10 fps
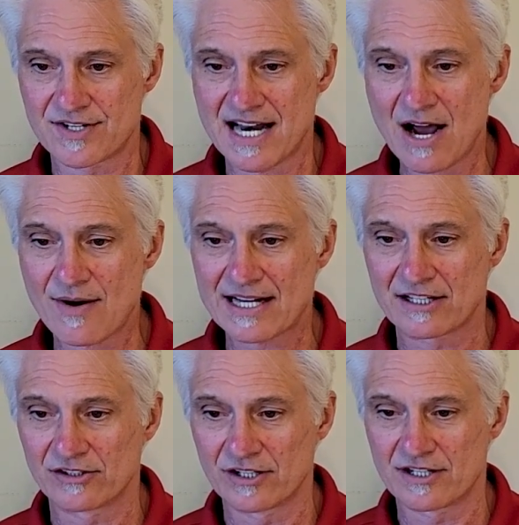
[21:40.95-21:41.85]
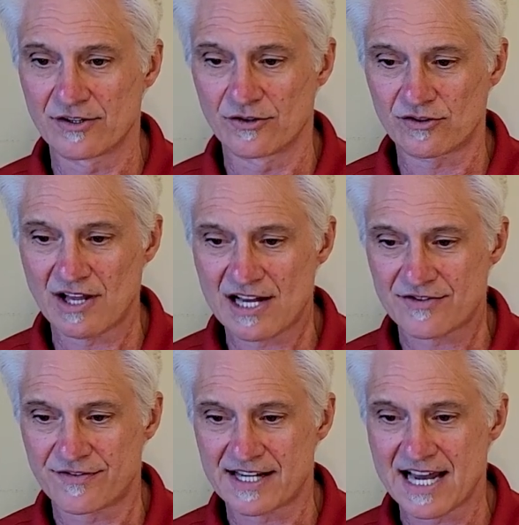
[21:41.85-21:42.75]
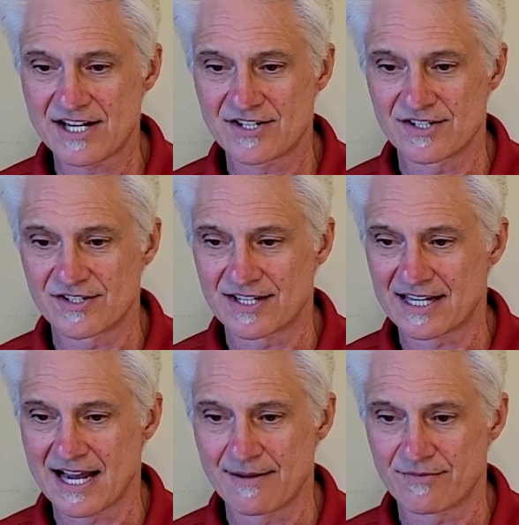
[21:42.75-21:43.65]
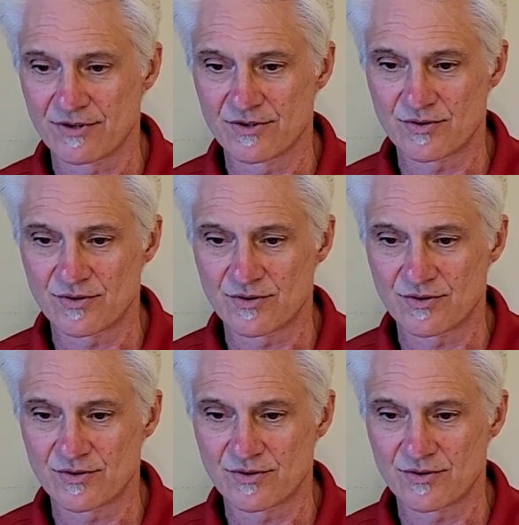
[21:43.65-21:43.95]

now I can look at those classifications that came through.